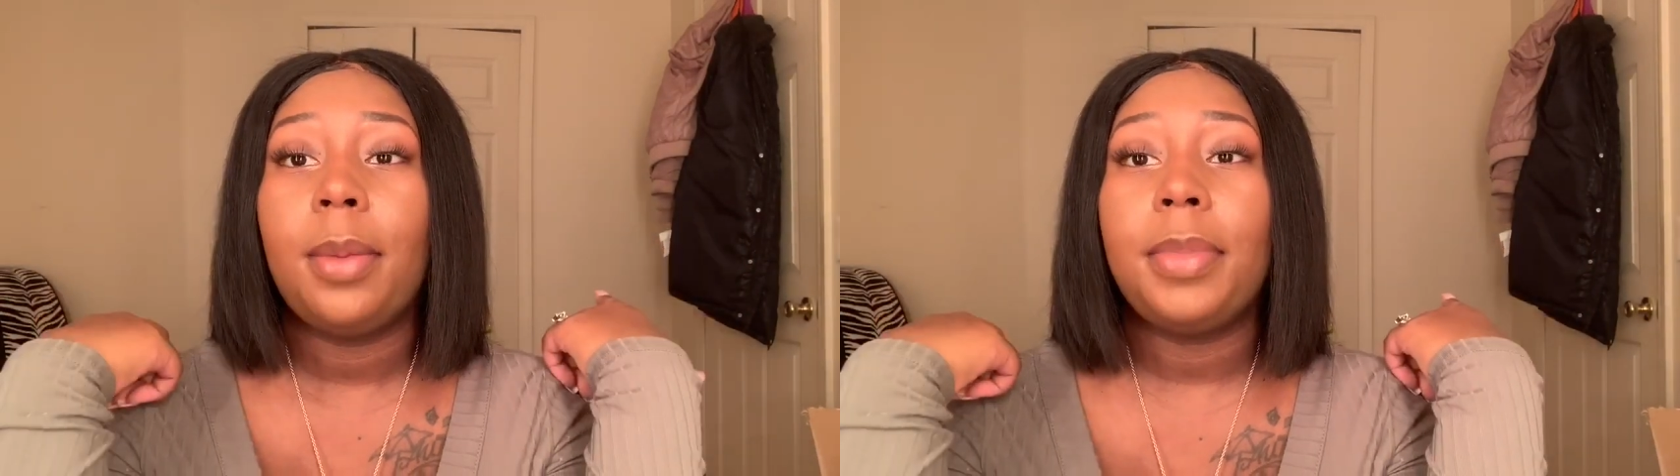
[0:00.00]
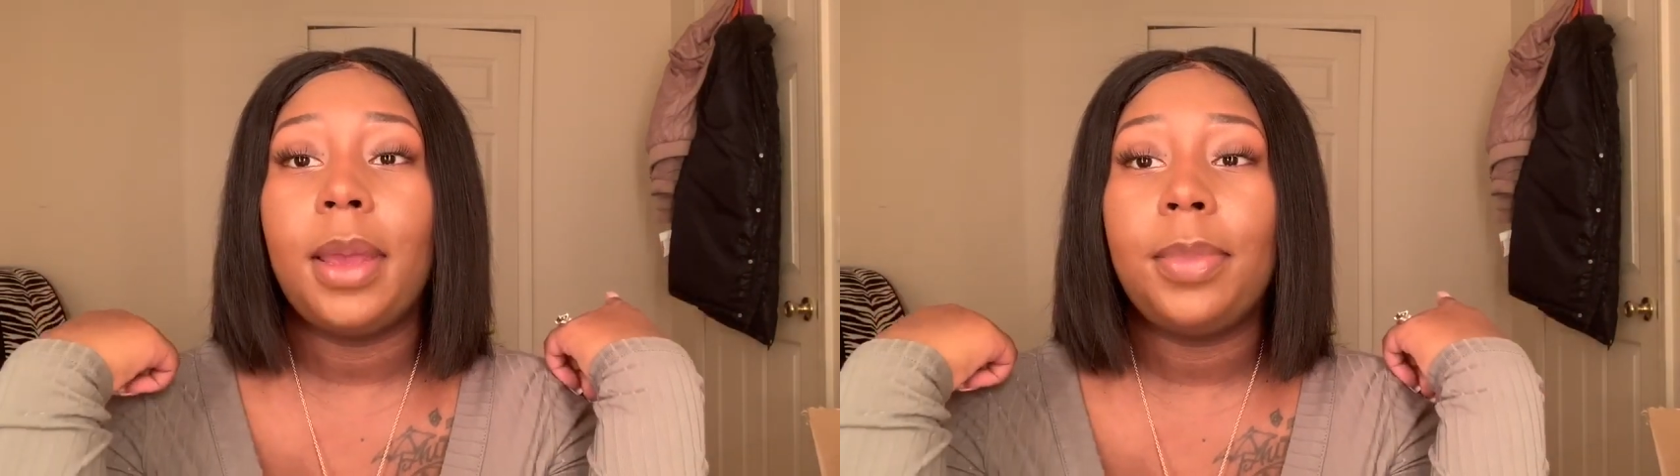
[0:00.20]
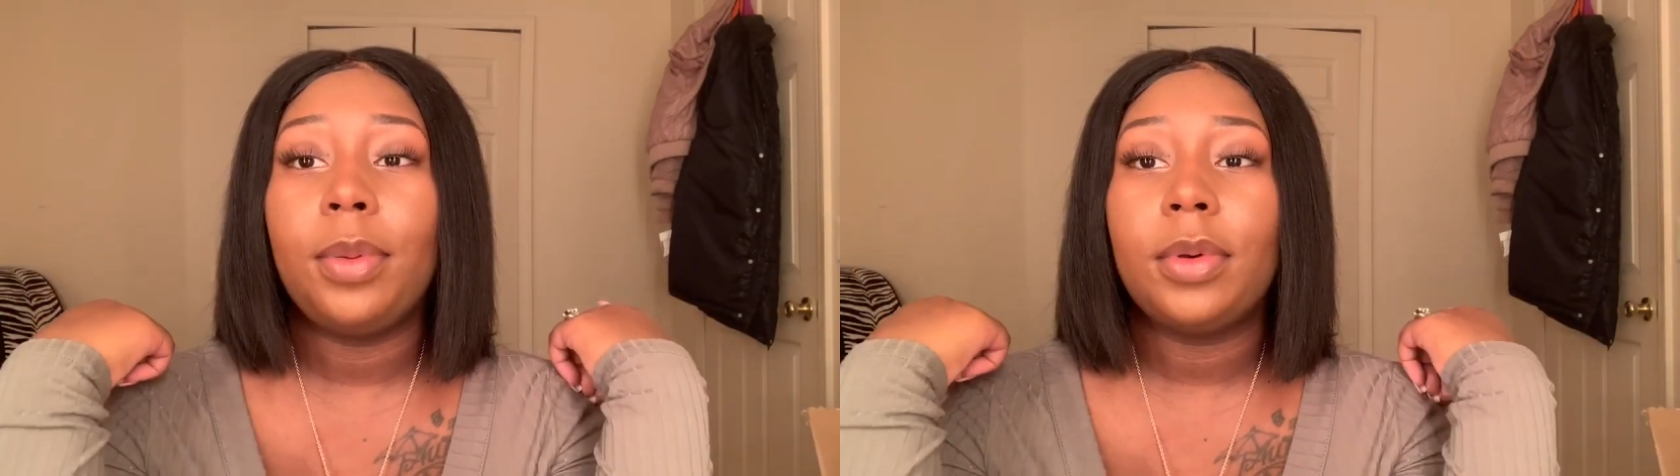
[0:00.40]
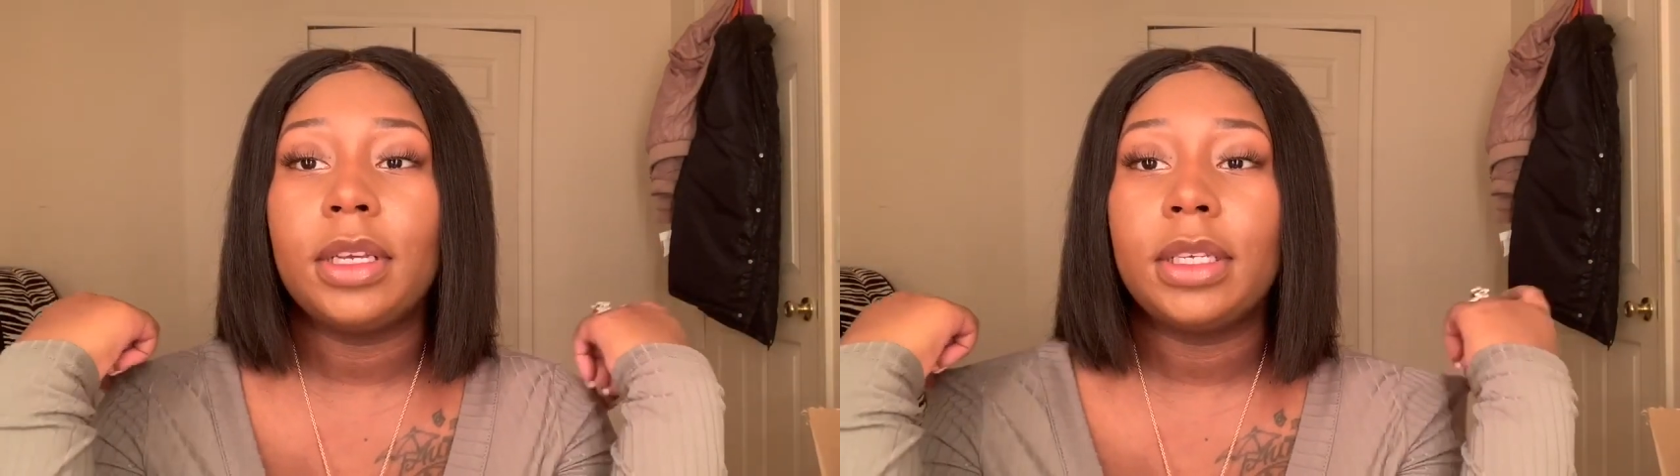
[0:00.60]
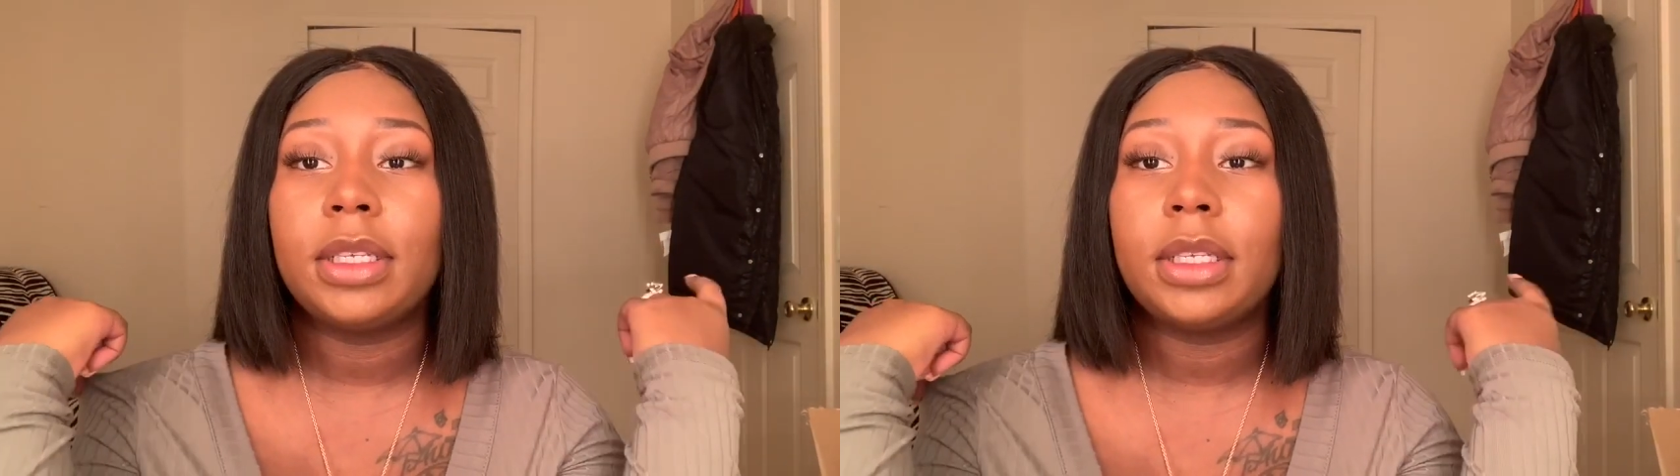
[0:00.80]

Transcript: baby was